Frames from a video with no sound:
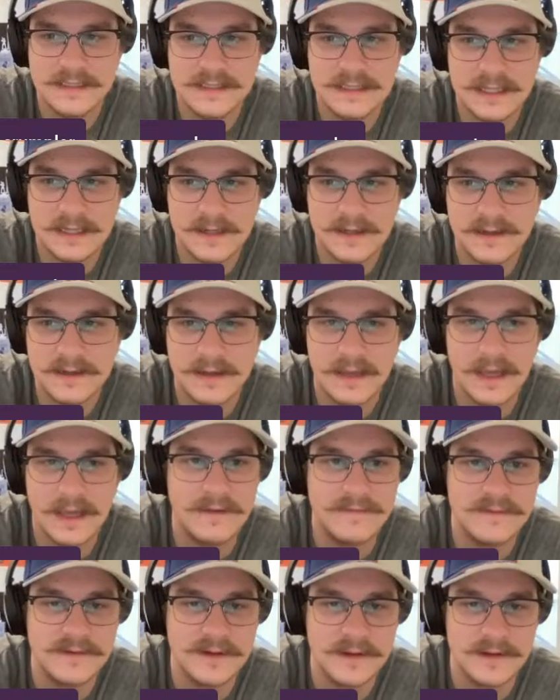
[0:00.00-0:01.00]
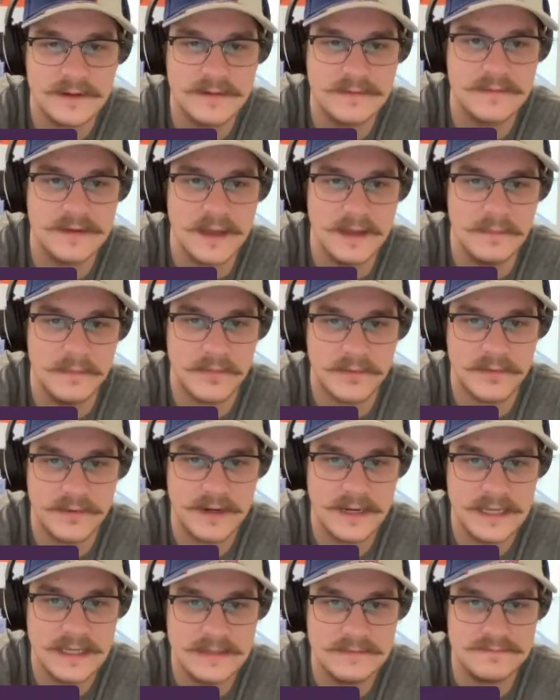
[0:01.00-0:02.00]
year after a
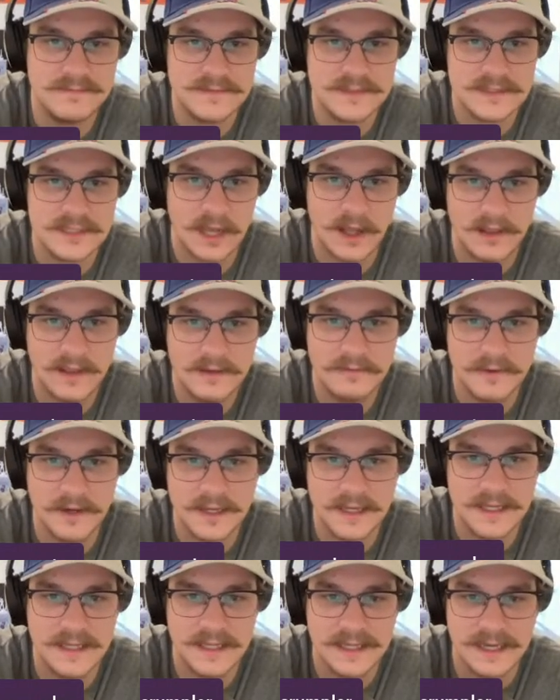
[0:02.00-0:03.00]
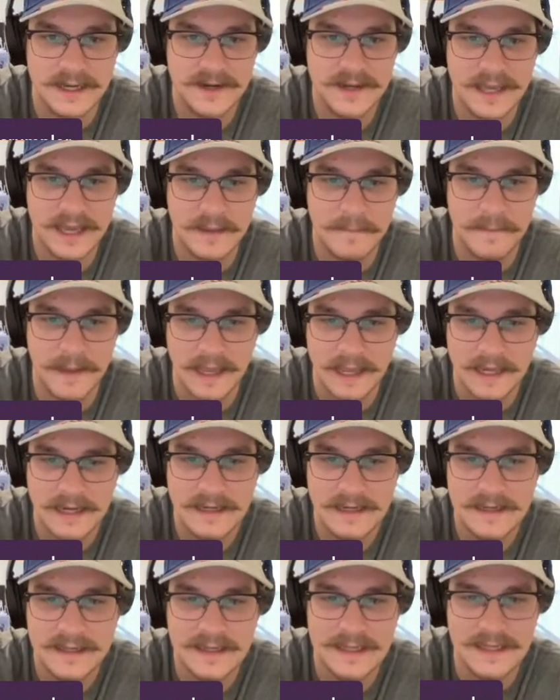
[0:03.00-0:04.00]
pretty solid Rookie of the Year
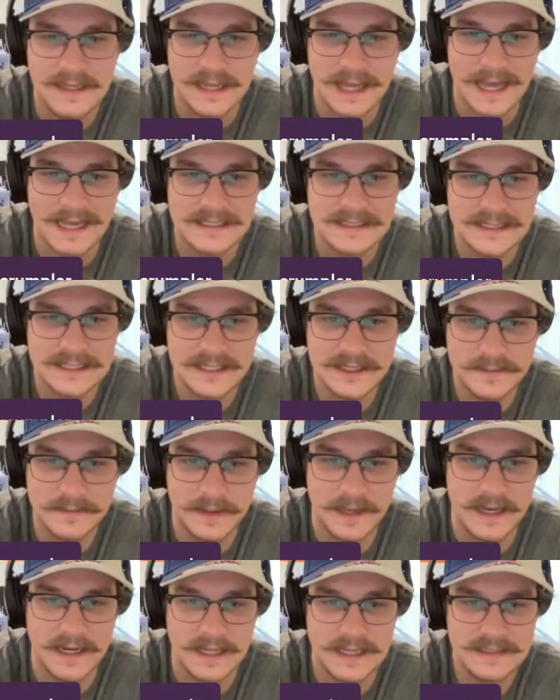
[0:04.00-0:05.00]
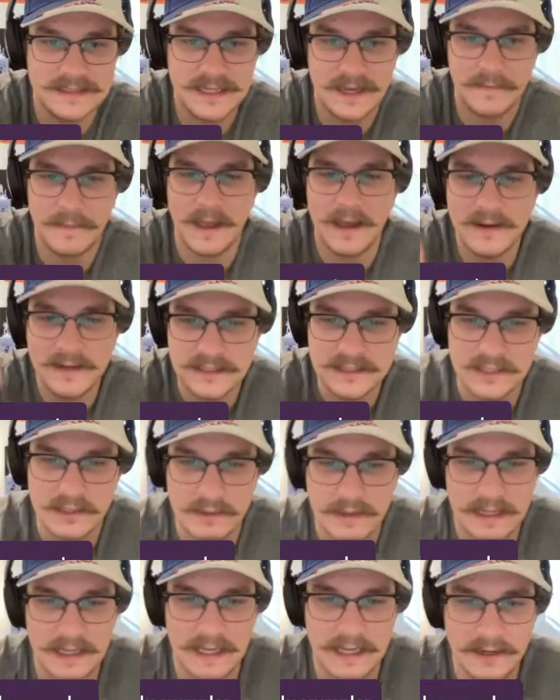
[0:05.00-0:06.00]
campaign last year, but he's come out. He's
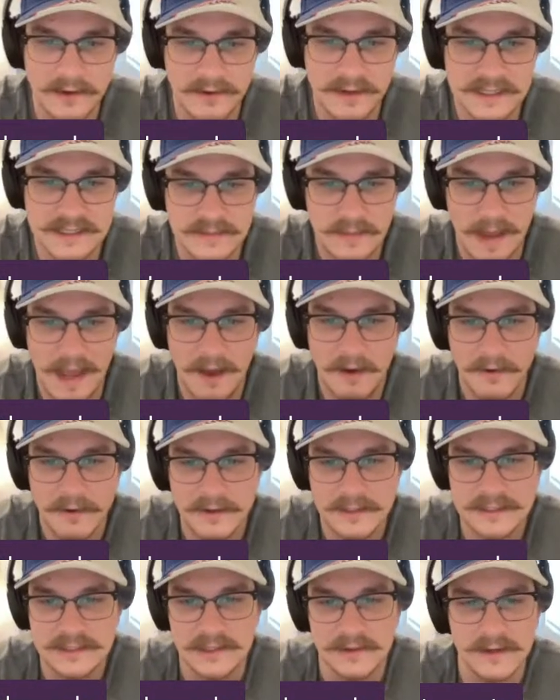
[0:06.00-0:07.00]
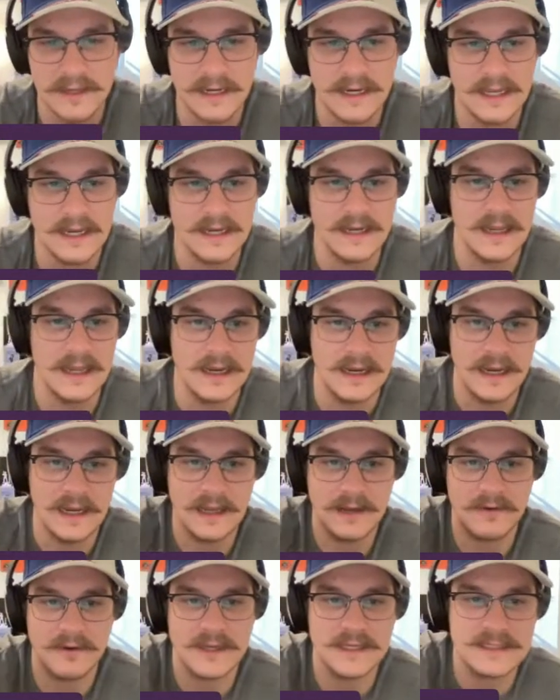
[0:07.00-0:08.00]
showing increased power. He's showing an
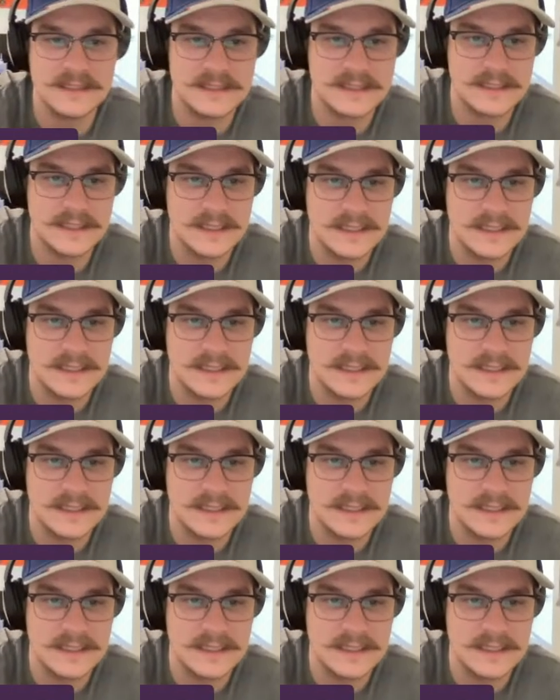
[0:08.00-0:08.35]
increased